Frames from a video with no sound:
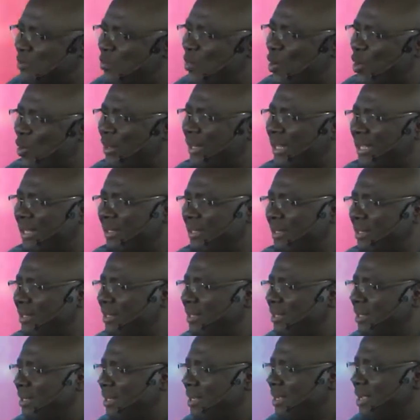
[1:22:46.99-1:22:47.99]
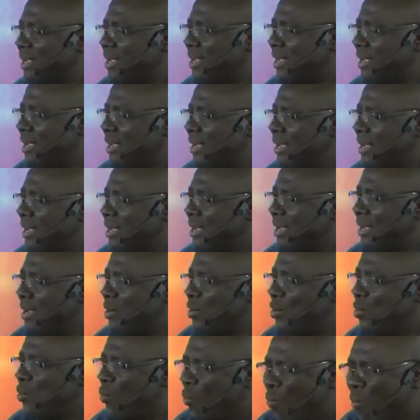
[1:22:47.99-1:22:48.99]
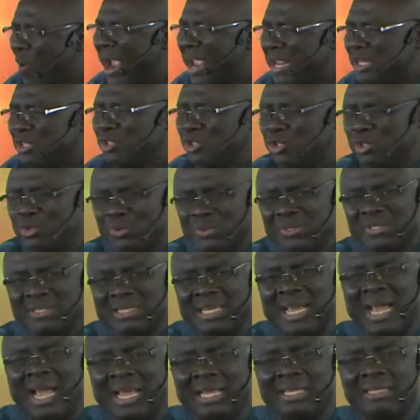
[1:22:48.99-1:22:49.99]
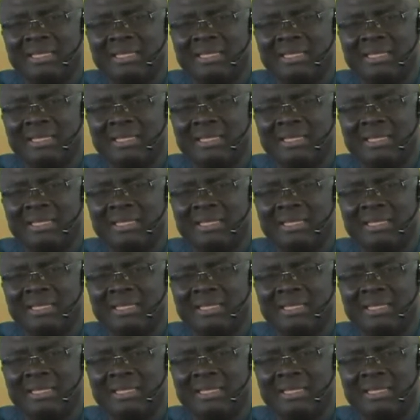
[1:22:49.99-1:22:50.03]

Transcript: morning. Where do you stand?